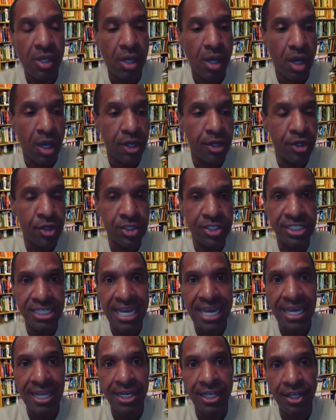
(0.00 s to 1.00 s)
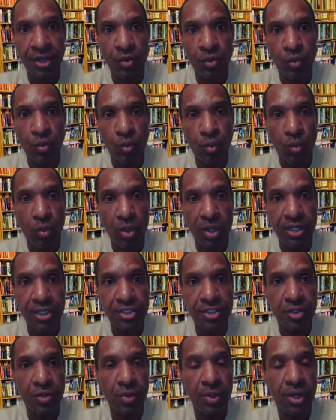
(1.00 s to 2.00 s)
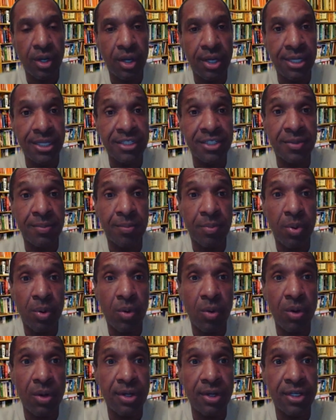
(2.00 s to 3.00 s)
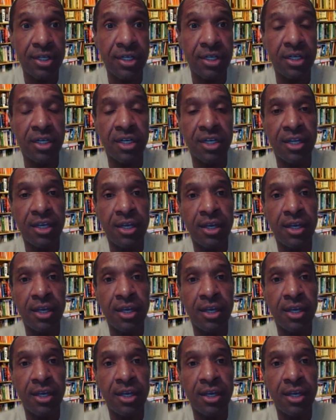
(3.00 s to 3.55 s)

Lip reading: understanding what is going on is important,